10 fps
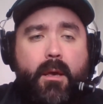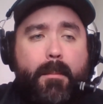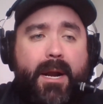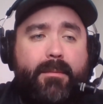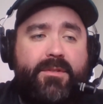
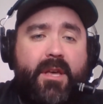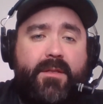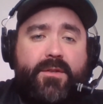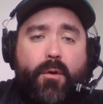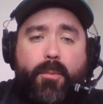My name is
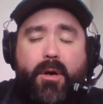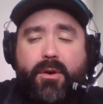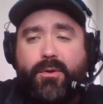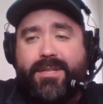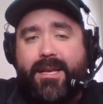Seth Topal,
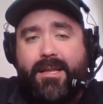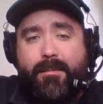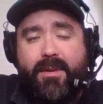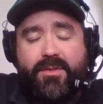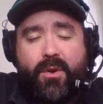your daily
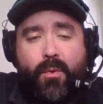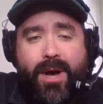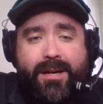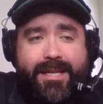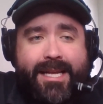Minnesota
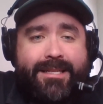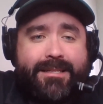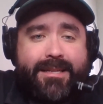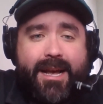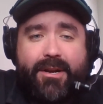Wild
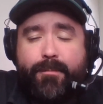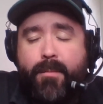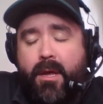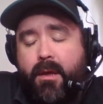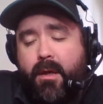insider,
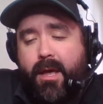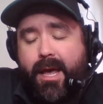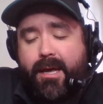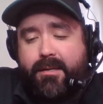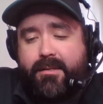
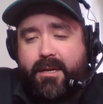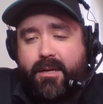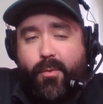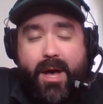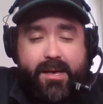and uh,
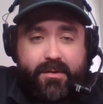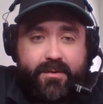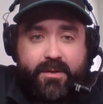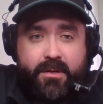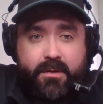the
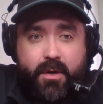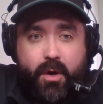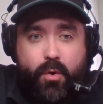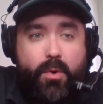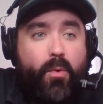Wilds
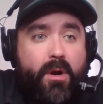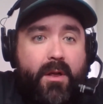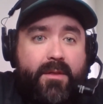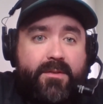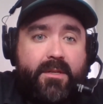oh and one
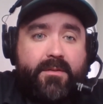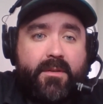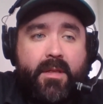on the season.